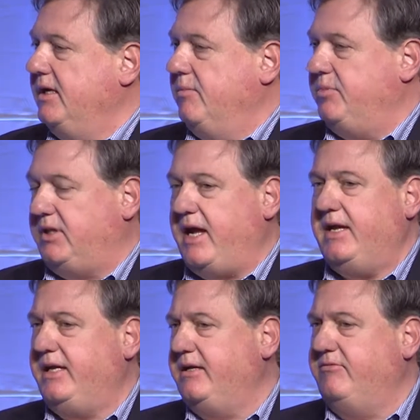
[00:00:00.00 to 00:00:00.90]

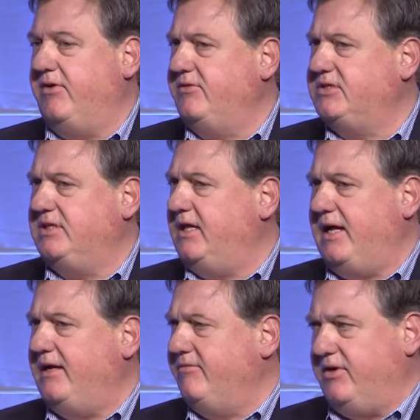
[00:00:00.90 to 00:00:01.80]
Planning involves a
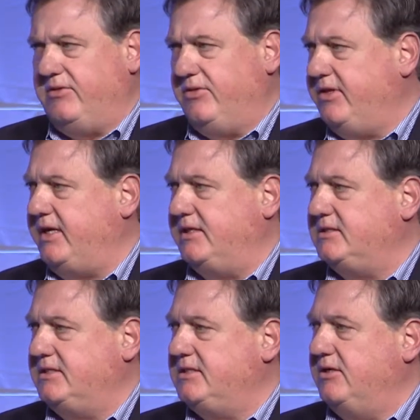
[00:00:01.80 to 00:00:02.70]
lot of other things.
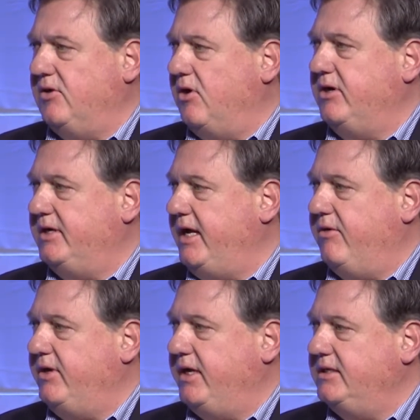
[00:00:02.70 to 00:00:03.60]
It's an art
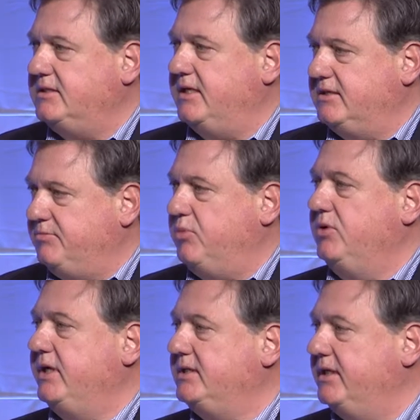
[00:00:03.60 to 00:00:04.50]
nowadays that is
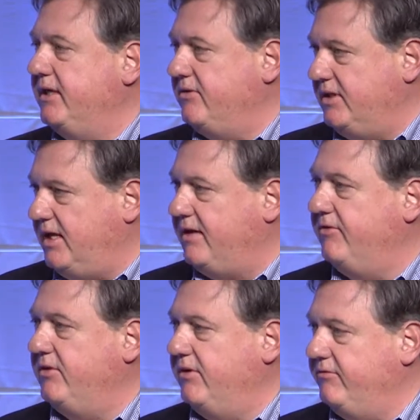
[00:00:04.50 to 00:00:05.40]
pulling together a lot of
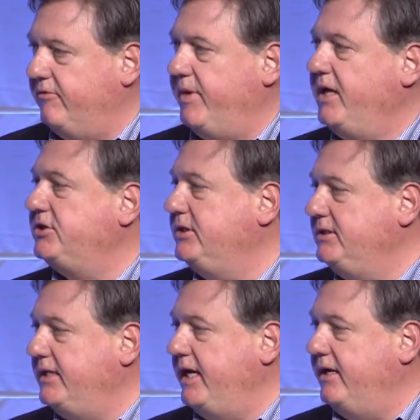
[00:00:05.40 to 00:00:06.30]
other information,
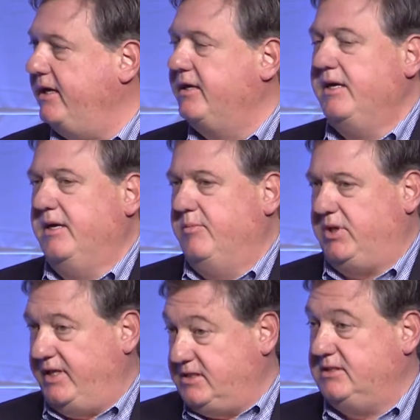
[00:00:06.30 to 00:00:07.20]
data,
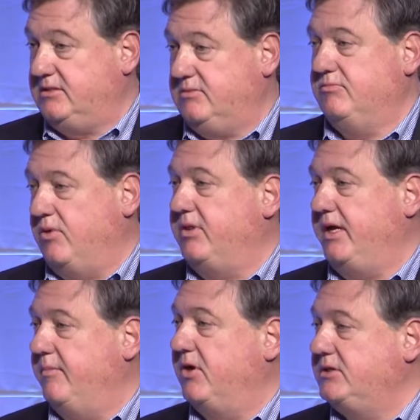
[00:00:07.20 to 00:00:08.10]
places where the
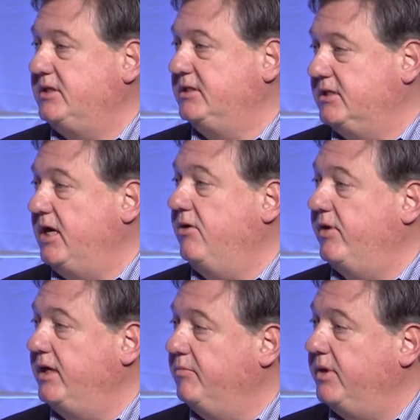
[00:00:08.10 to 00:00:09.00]
MRC is
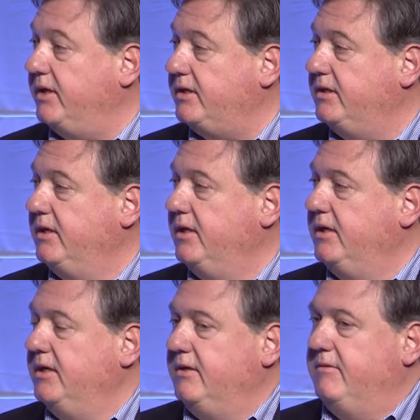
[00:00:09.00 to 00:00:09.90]
going, but
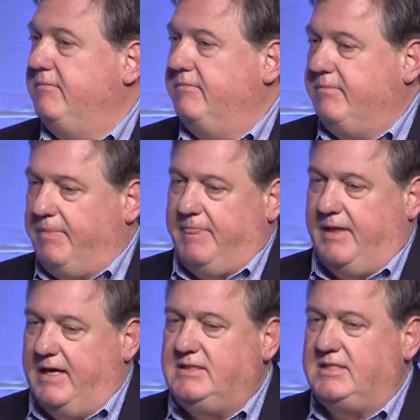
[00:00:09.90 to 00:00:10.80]

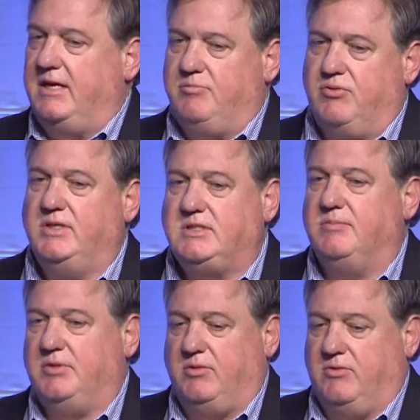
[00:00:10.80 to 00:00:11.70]
I'd say
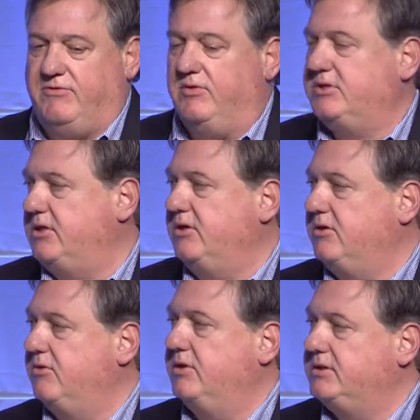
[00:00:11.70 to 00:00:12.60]
principally we're focused on
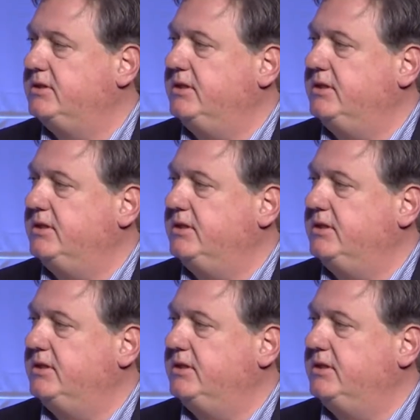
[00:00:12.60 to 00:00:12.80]
currency.